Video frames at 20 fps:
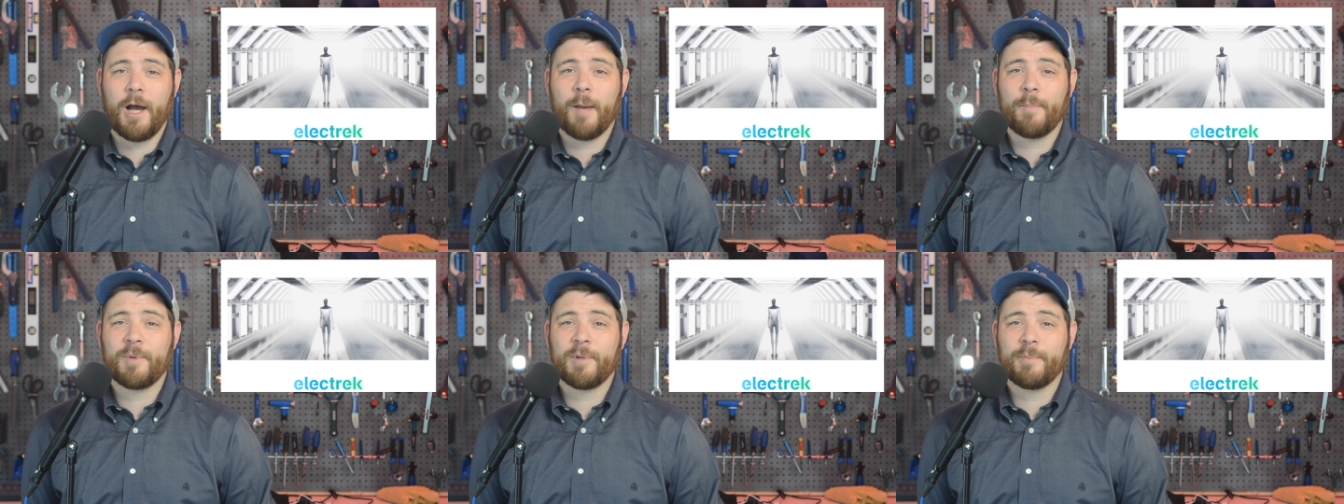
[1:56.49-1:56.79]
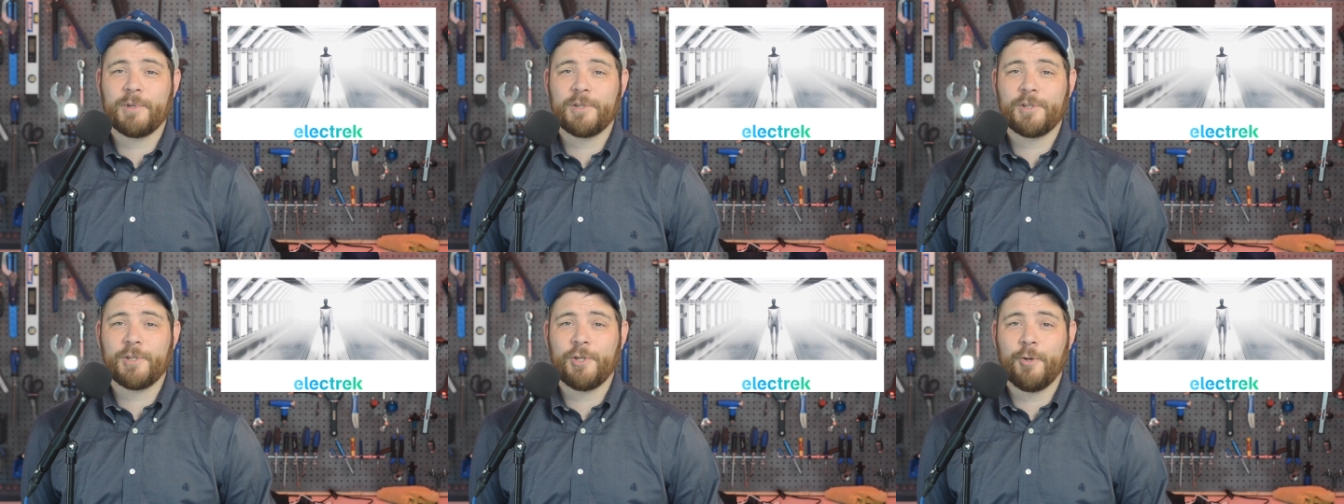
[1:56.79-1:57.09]

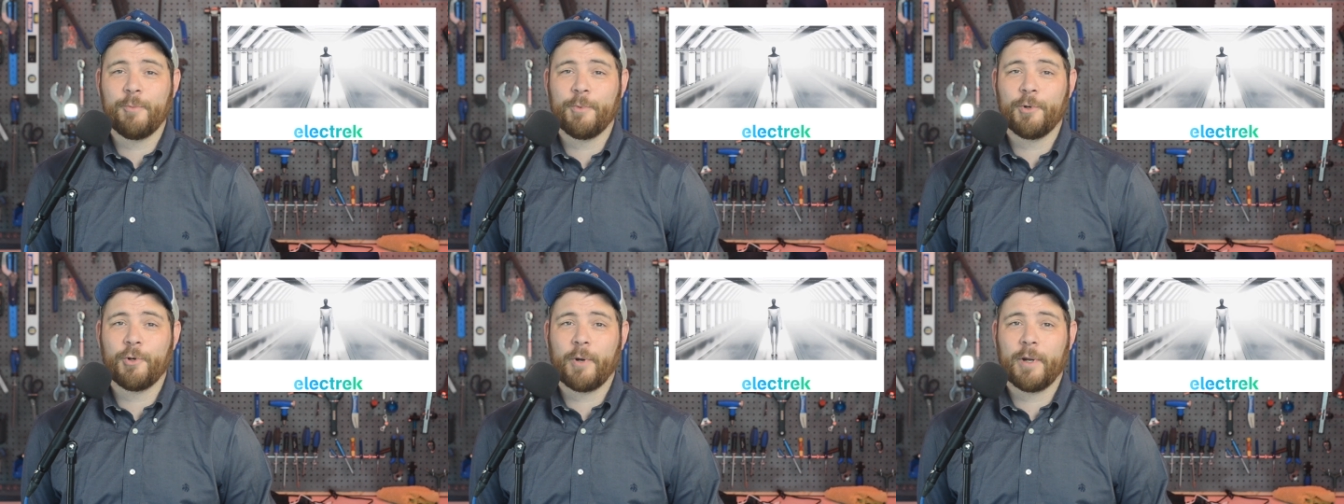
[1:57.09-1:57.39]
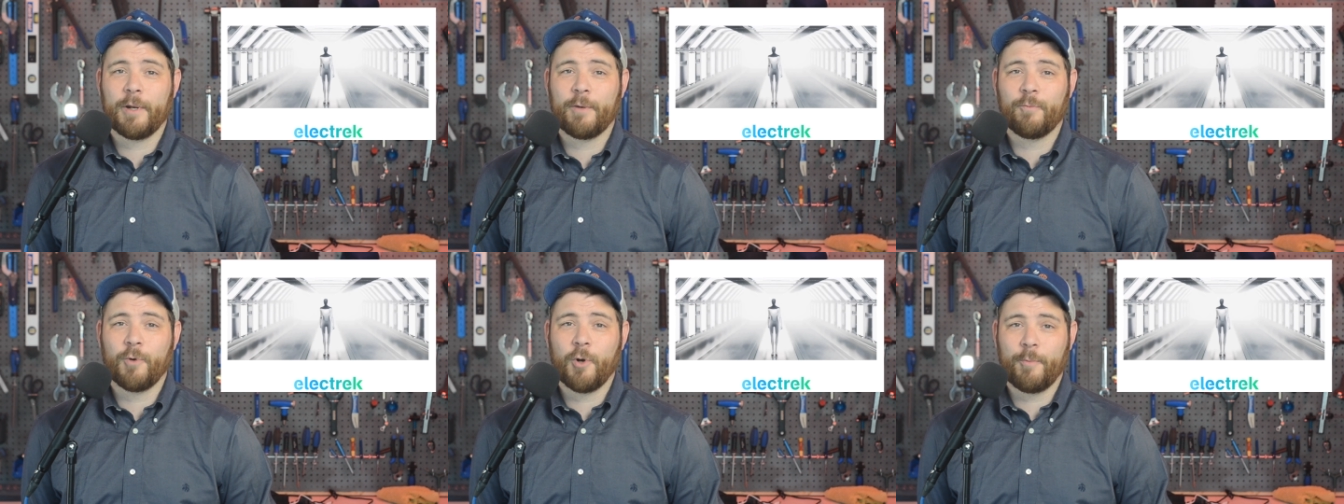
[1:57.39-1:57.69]
Optimus
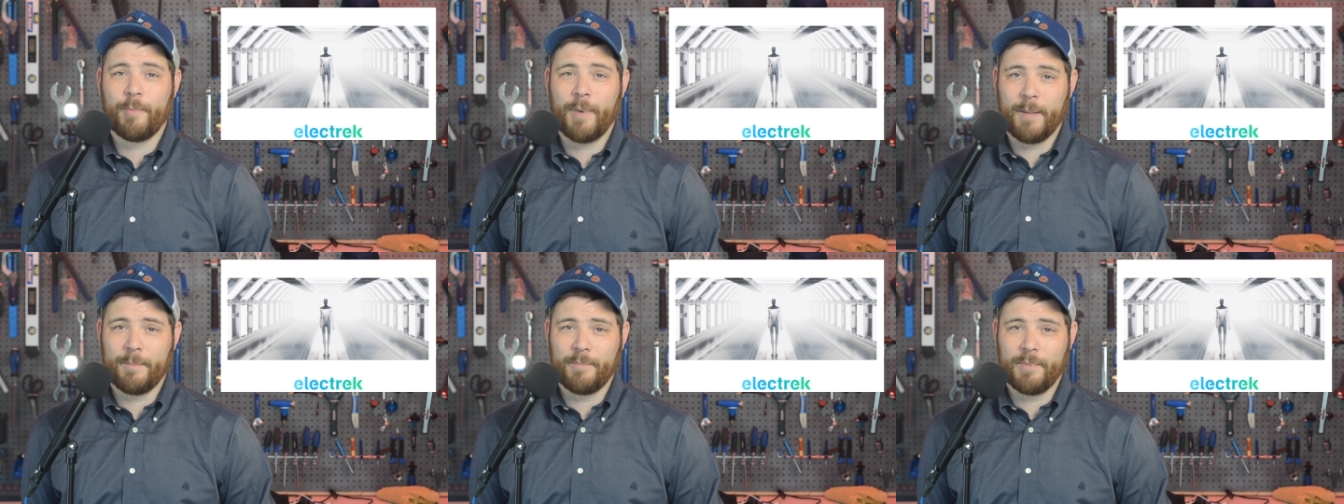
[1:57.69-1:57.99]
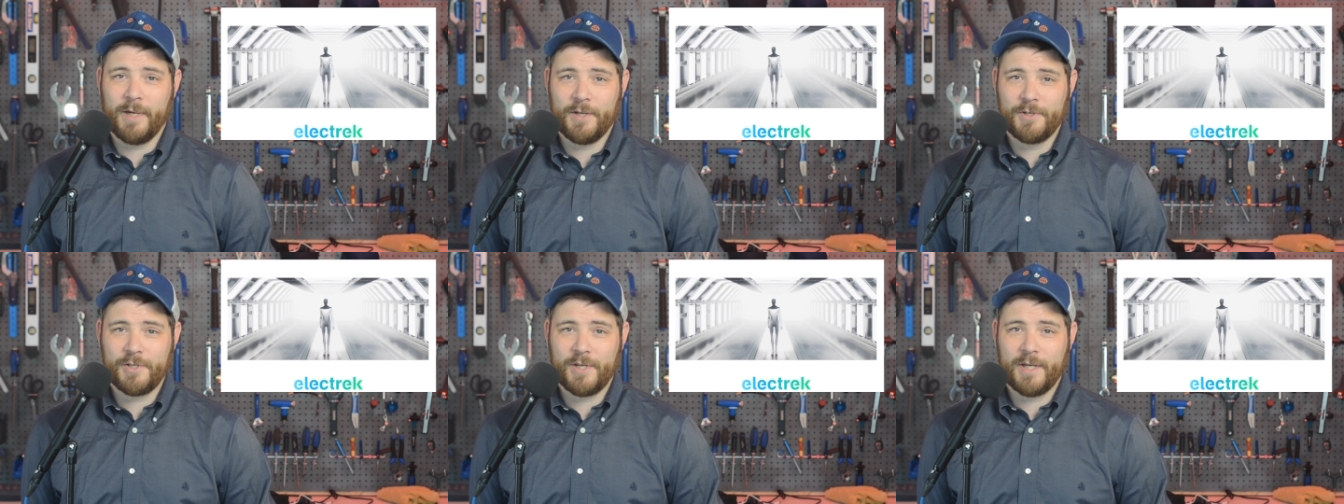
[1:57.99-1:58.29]
humanoid robot
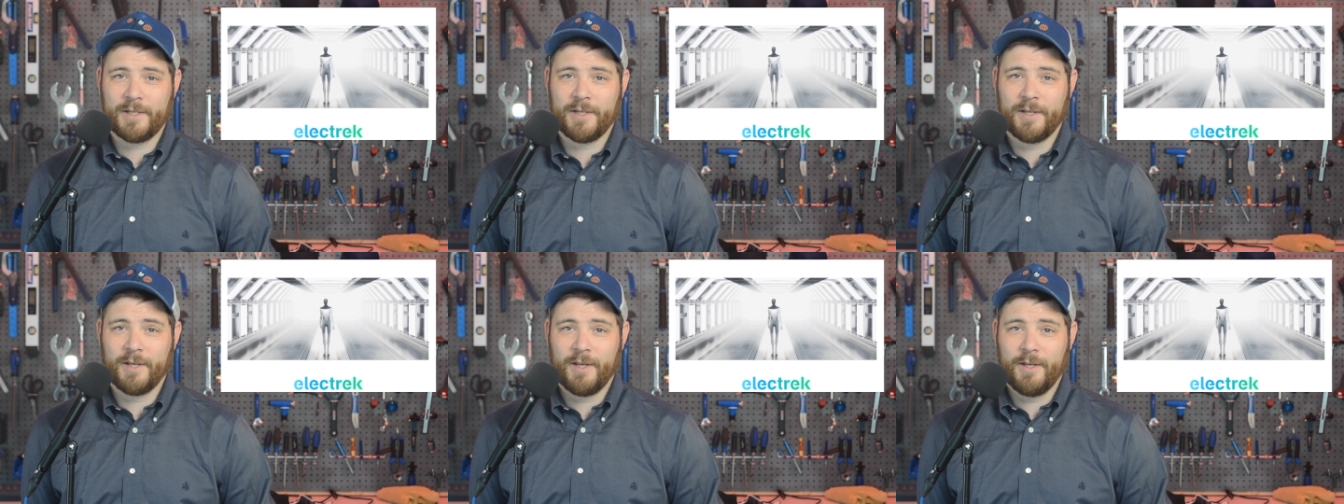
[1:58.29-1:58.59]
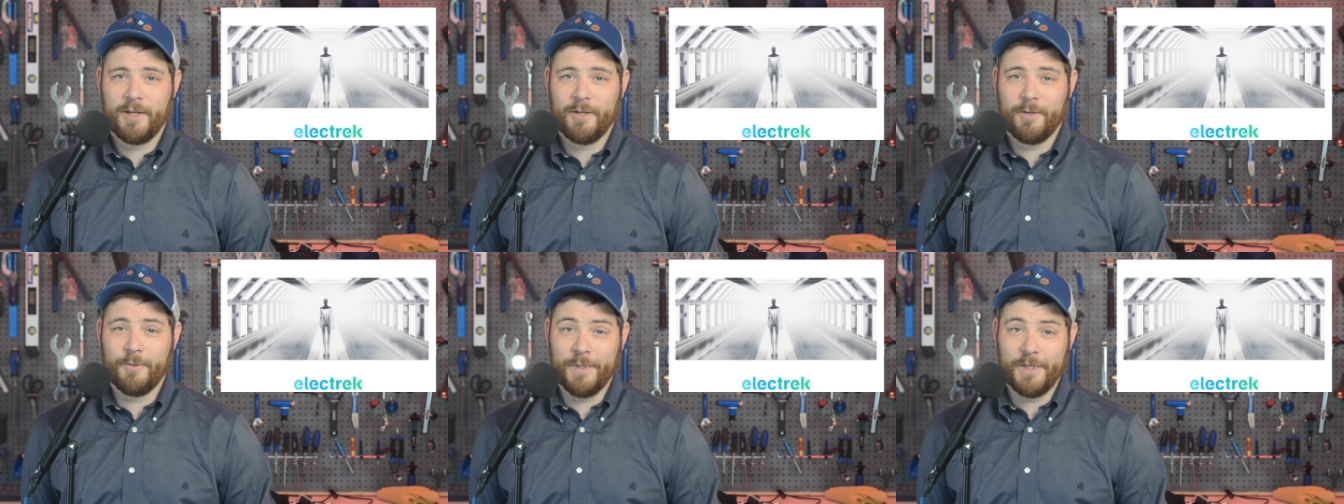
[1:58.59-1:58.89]
project,
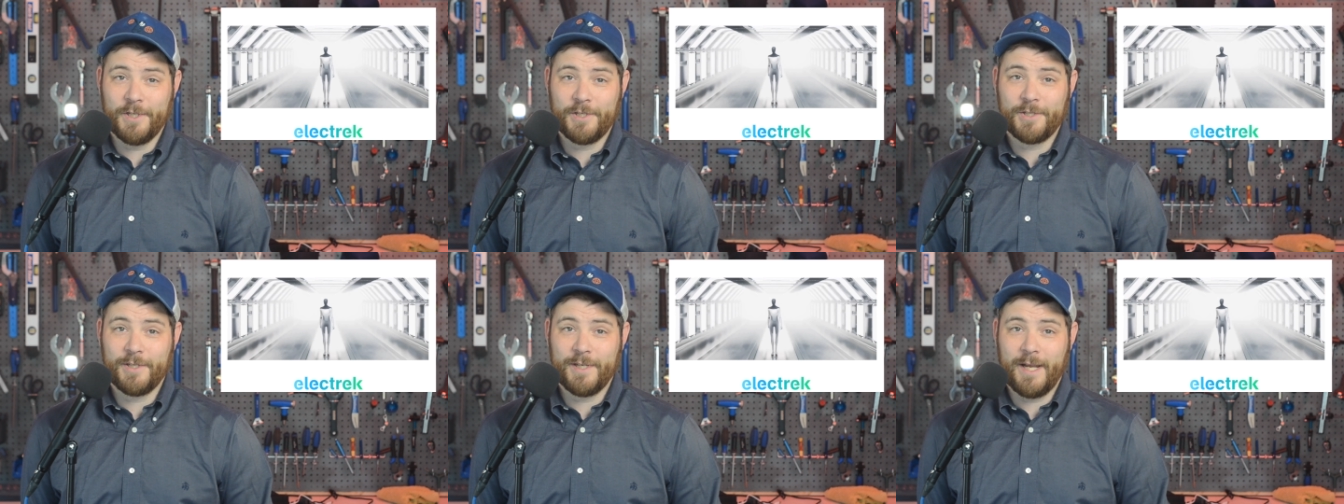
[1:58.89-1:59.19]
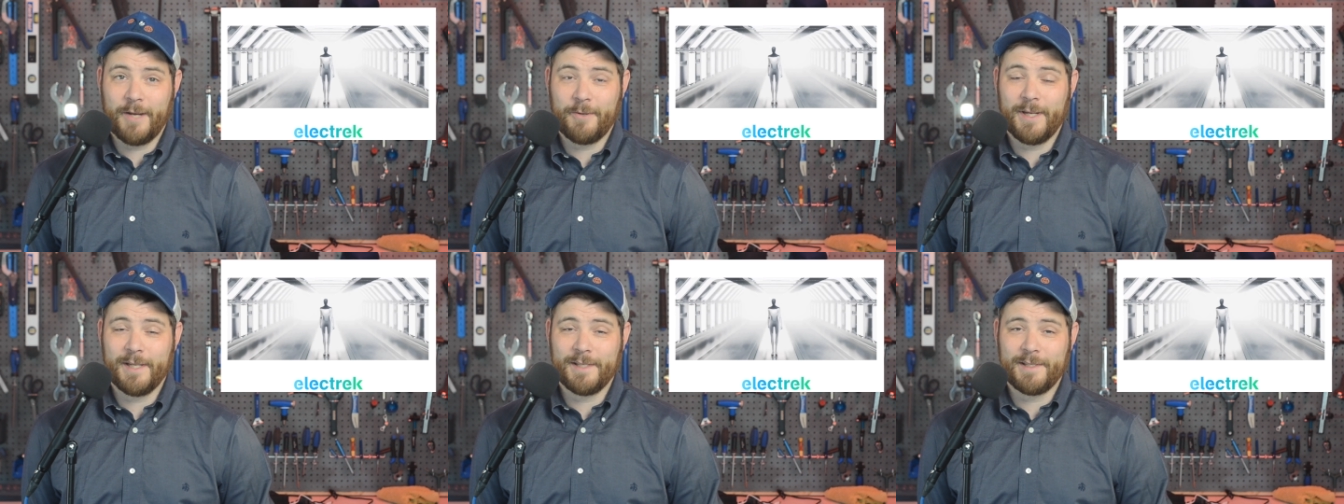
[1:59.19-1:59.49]
which
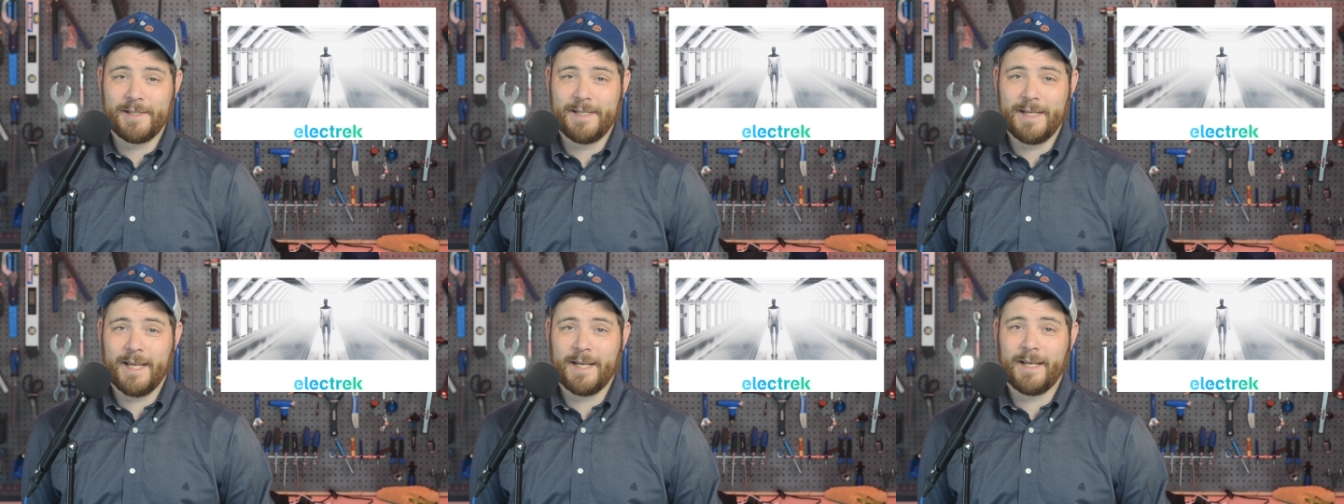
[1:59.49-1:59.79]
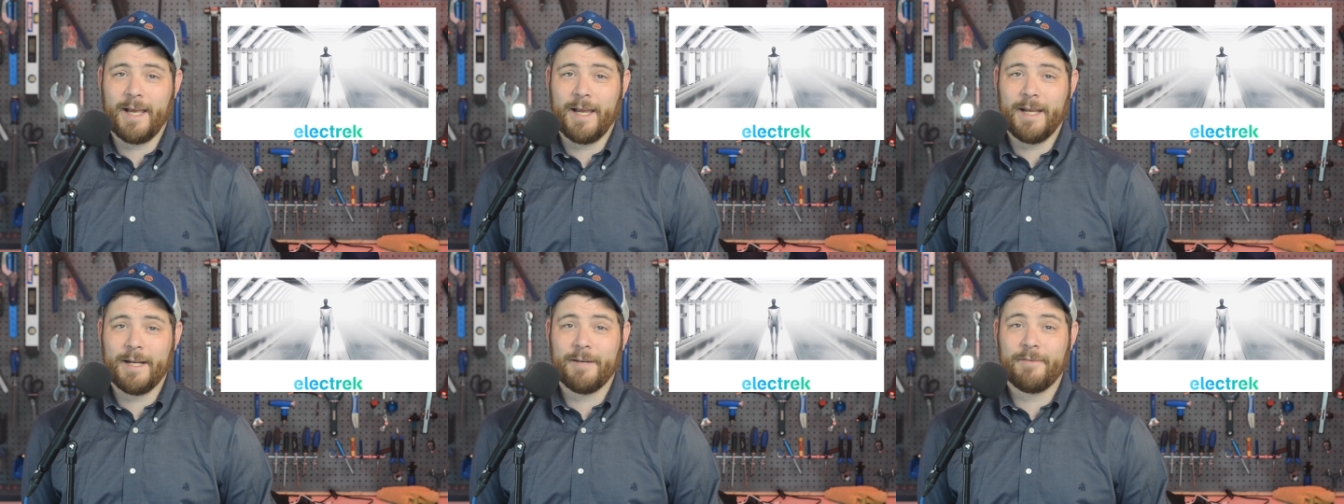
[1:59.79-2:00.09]
now has a deadline